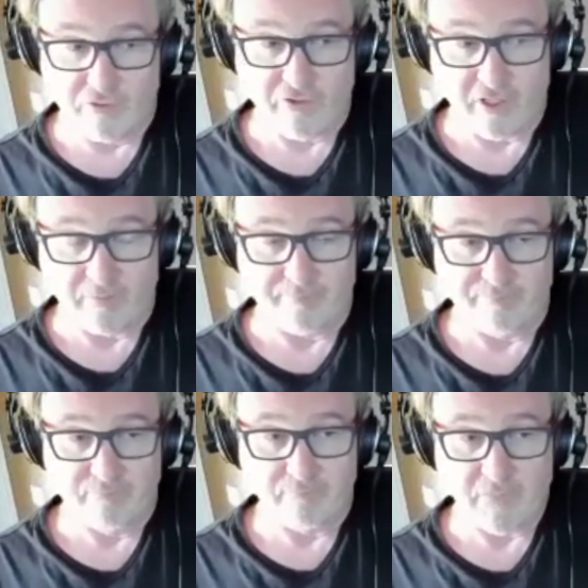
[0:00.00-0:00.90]
thing
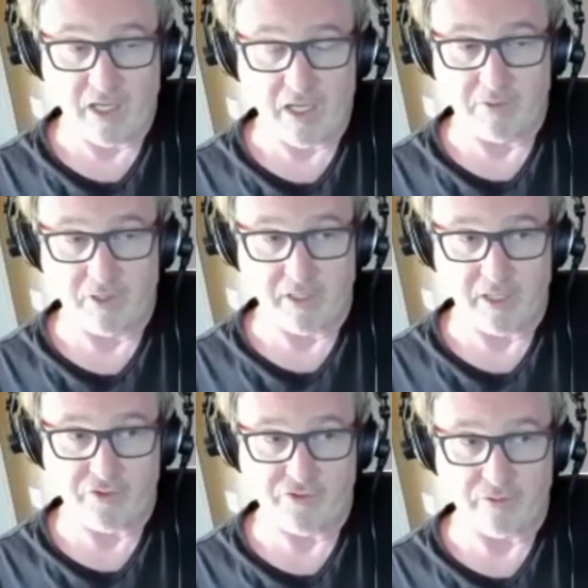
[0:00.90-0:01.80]
happened, I
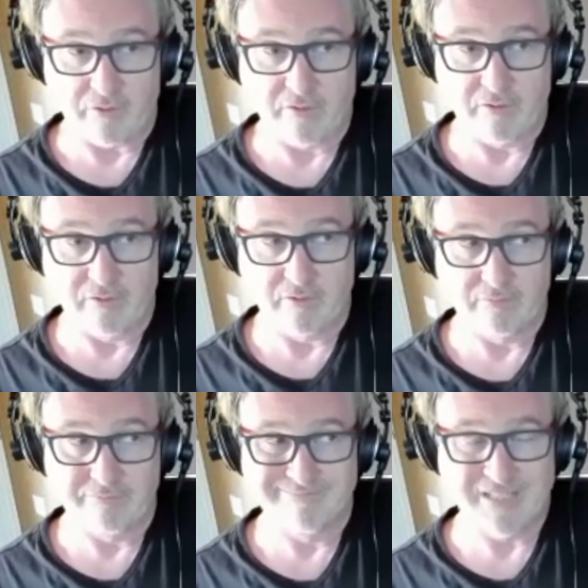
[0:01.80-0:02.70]
guess, a
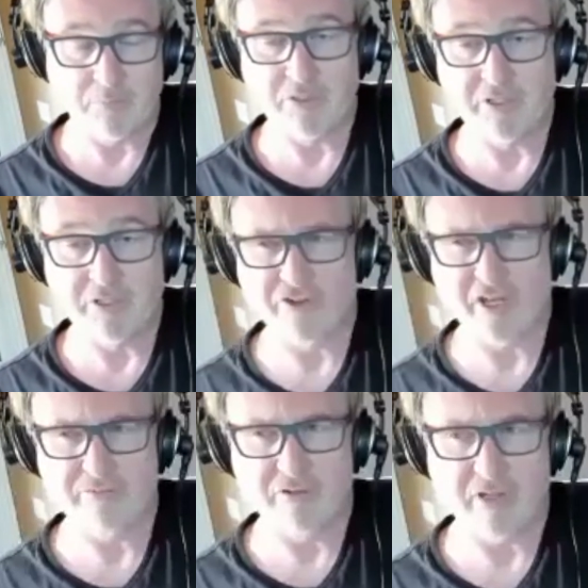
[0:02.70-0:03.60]
couple of years
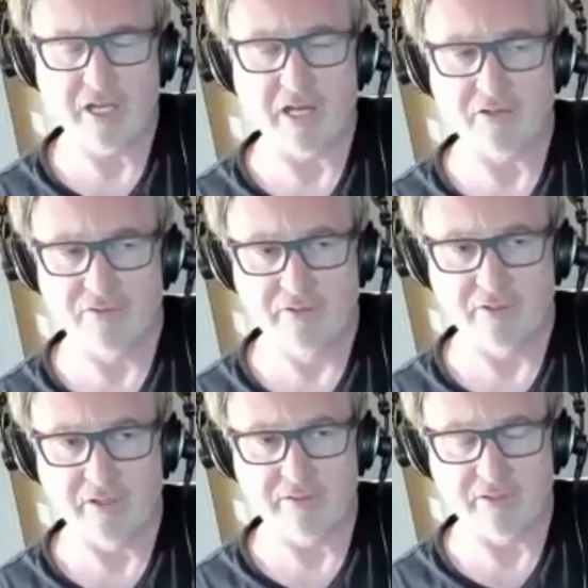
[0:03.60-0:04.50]
after that.
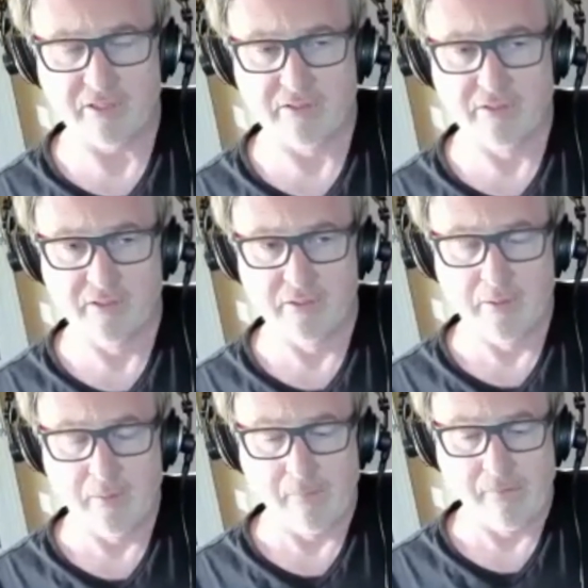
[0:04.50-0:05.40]
I think
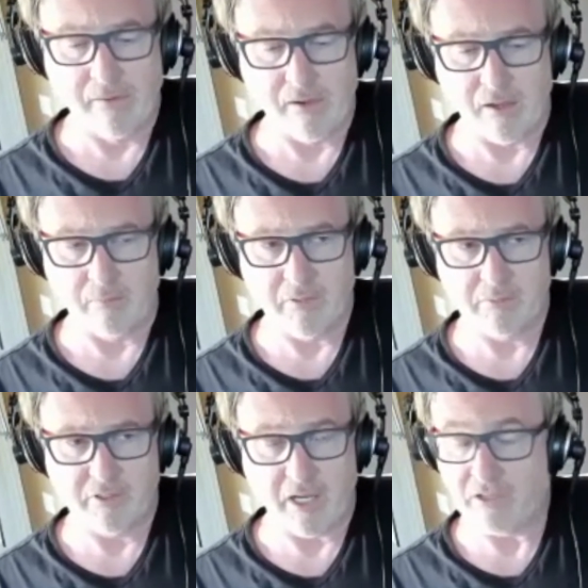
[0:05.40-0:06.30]

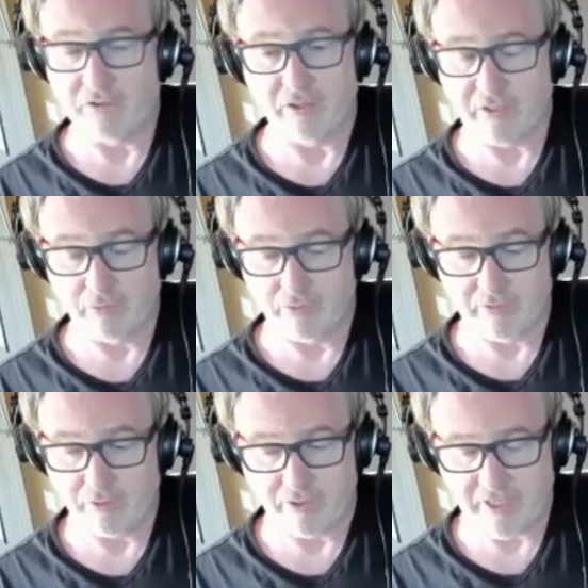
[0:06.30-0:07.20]
maybe, I don't know. They
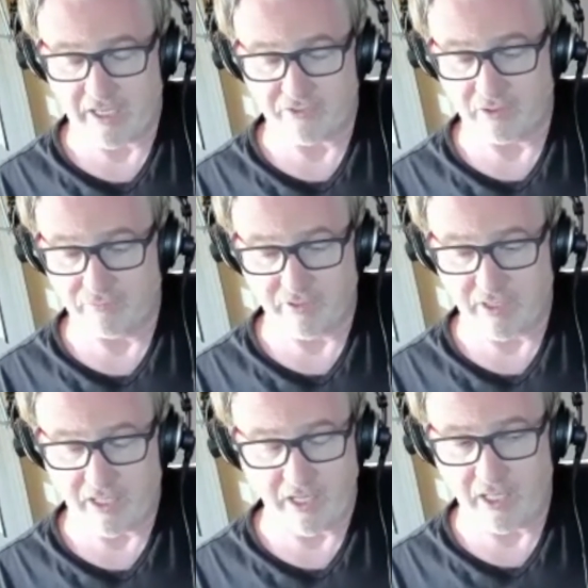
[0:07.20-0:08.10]
were casting for
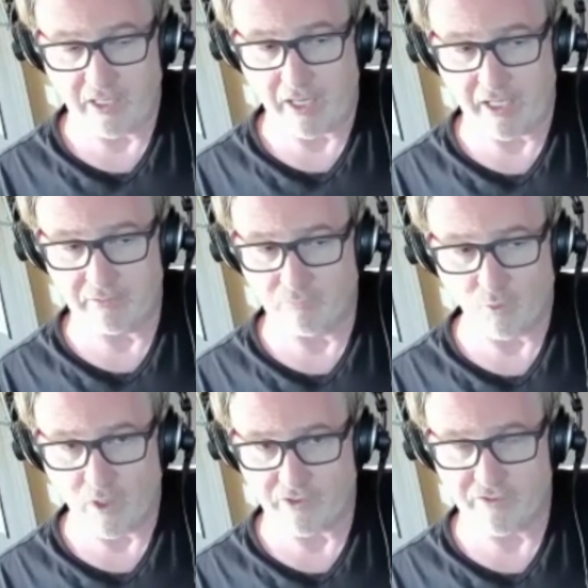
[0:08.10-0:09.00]
that. I hadn't
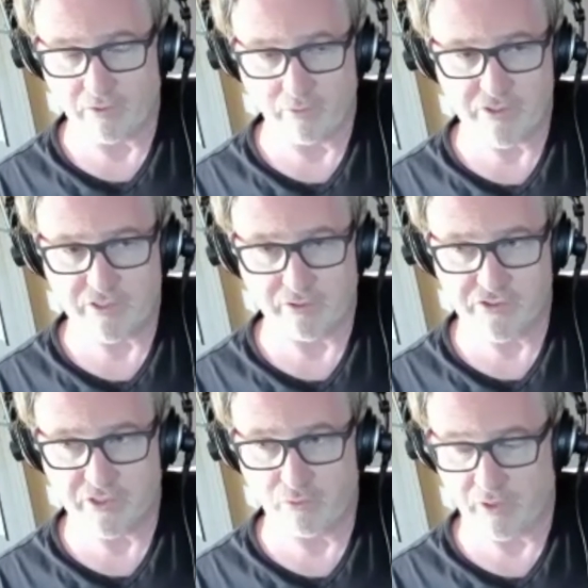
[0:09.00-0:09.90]
watched the original
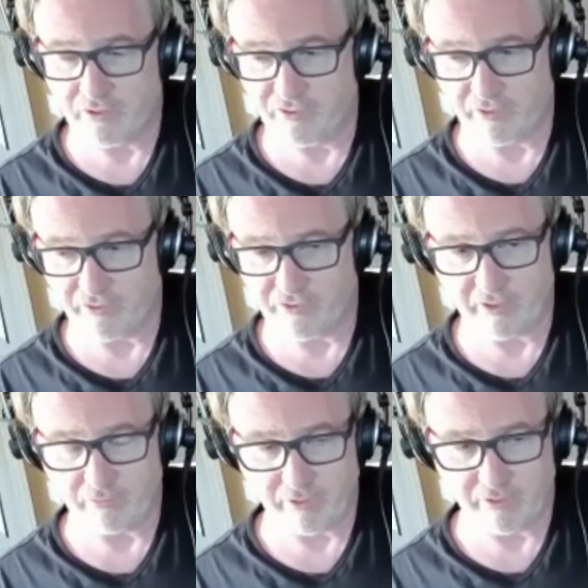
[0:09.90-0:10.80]
G1 series. I
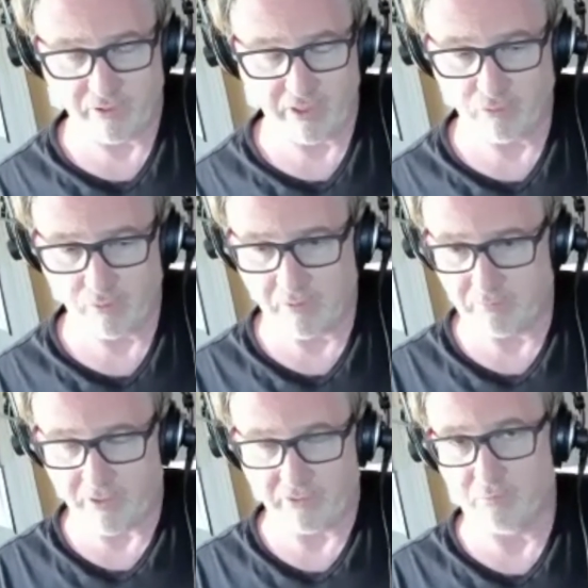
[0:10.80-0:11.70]
didn't really know. I grew up on
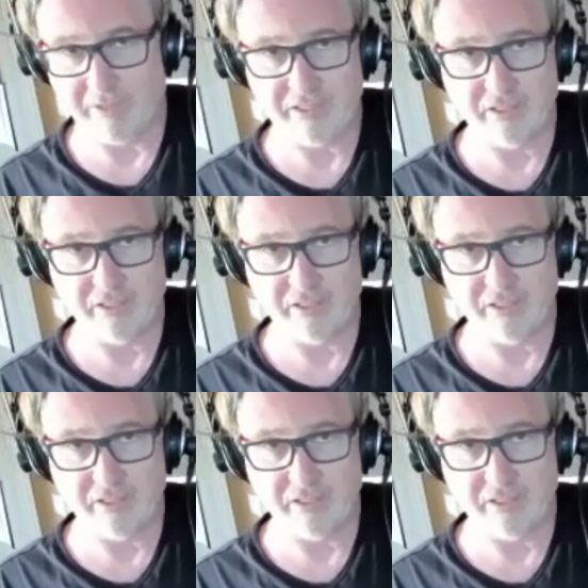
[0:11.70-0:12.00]
Bugs Bunny and